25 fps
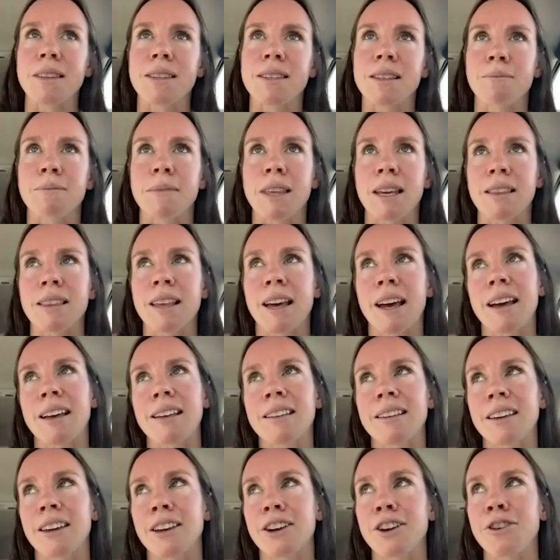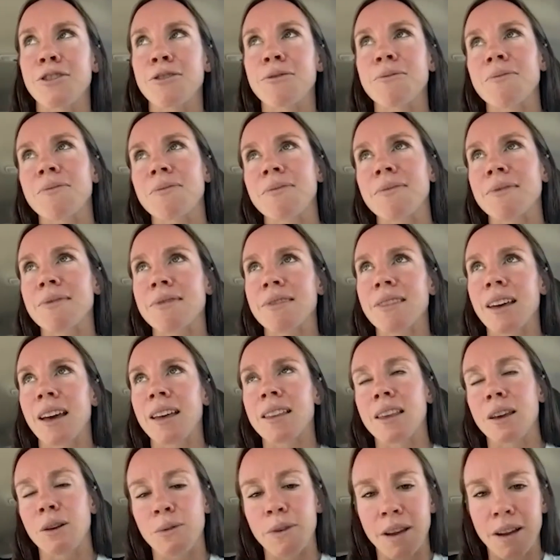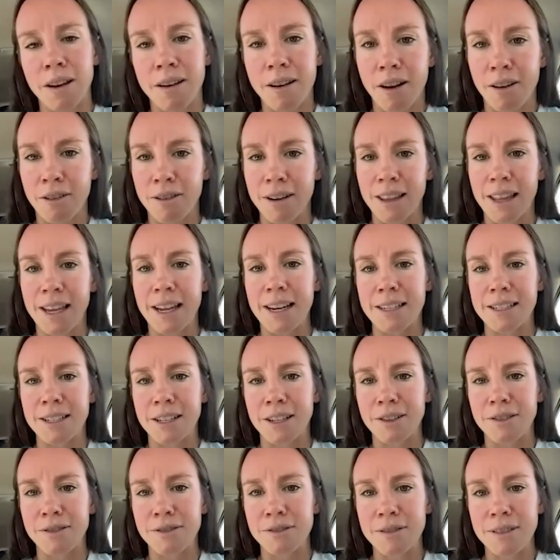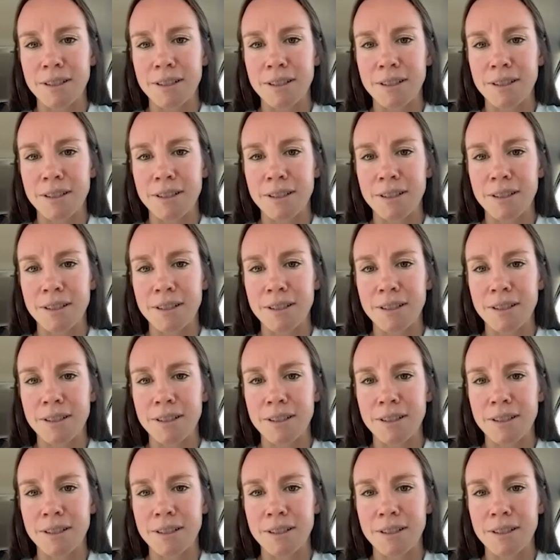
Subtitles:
something that I think we can all relate to.